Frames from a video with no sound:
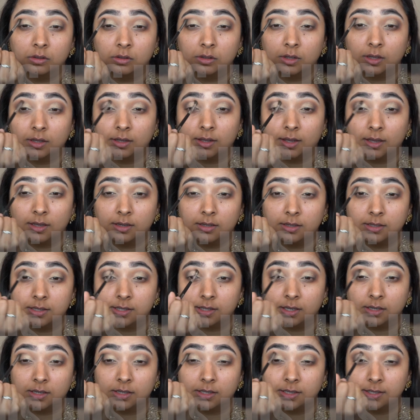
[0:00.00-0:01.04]
Again, it's
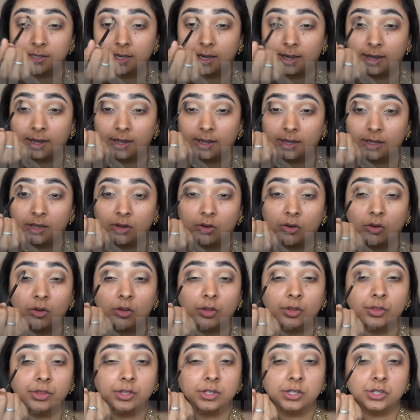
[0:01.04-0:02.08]
gonna tie
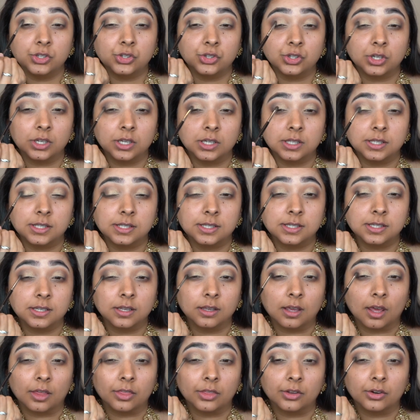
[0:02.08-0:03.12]
all these shades
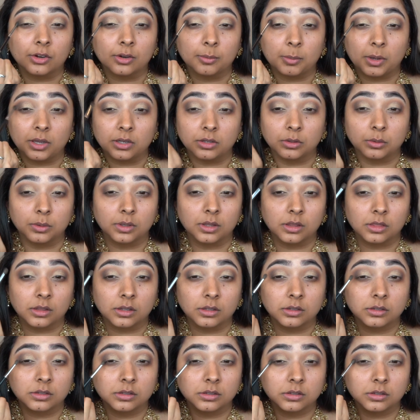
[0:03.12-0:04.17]
together by doing
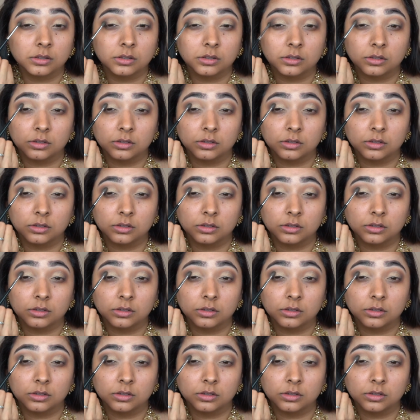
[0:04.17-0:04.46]
this.